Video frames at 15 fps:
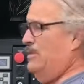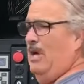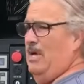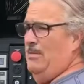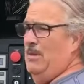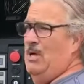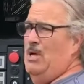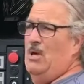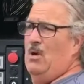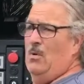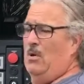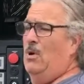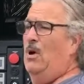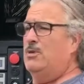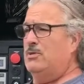up, would
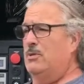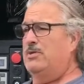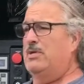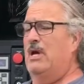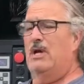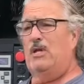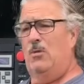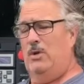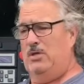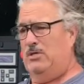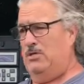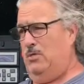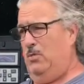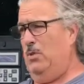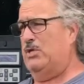also tell you which
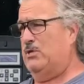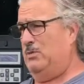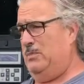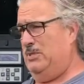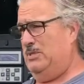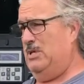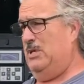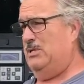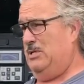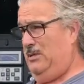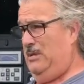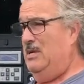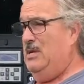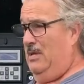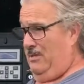position
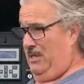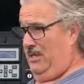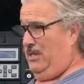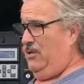that the